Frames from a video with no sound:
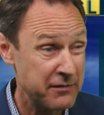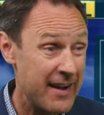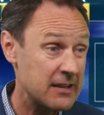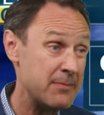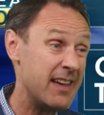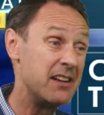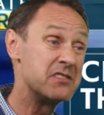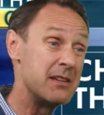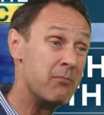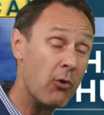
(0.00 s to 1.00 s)
In fact, I'm beginning
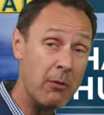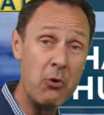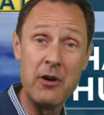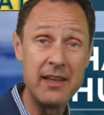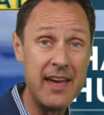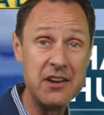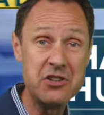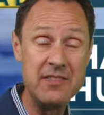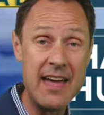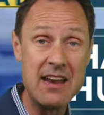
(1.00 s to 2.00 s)
to see more and more
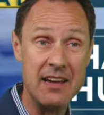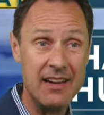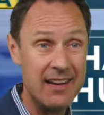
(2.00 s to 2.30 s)
indication that,